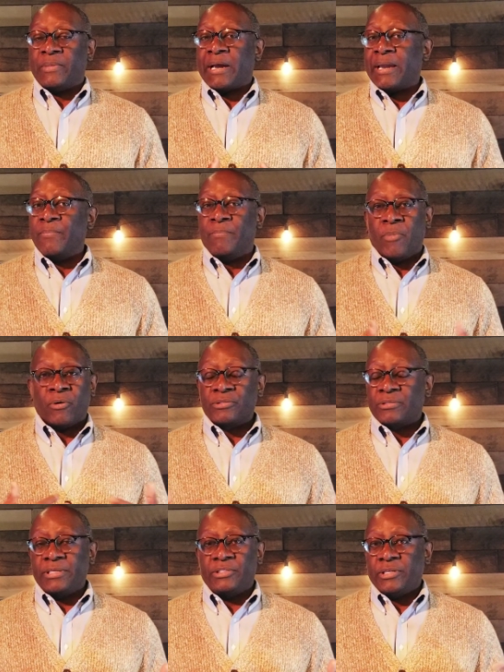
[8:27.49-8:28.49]
I
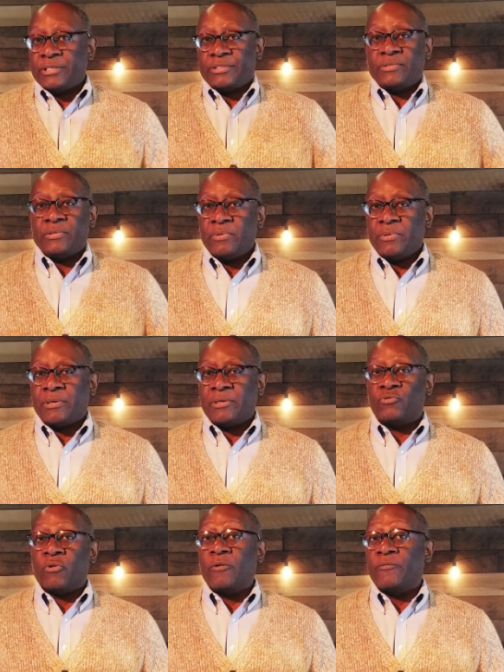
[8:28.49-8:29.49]
mostly just uh,
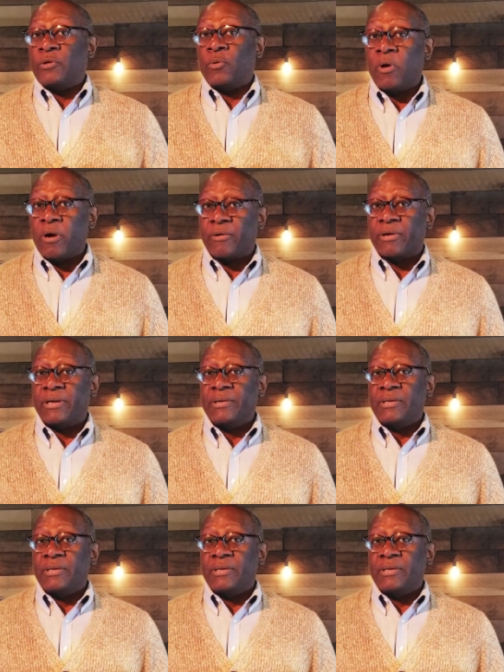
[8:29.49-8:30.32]
drove to work.